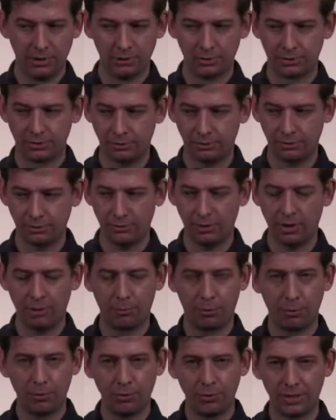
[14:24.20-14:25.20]
So an
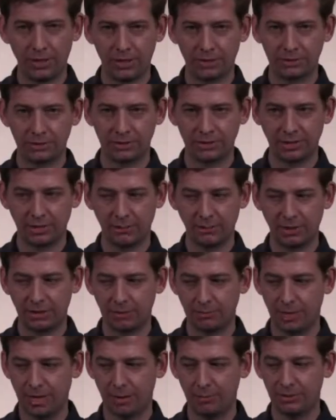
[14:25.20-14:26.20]
important thing to say about the
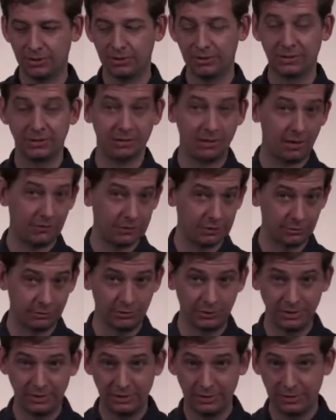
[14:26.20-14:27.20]
map is it's obviously
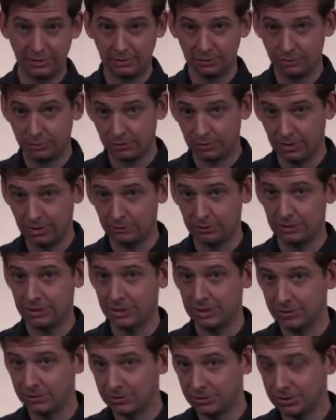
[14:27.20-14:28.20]
really
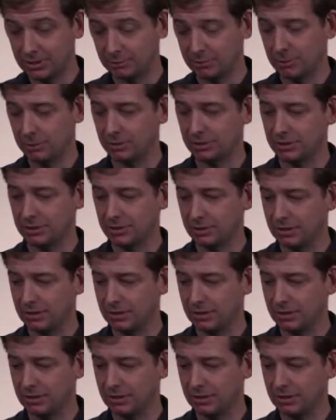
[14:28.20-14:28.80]
interesting. People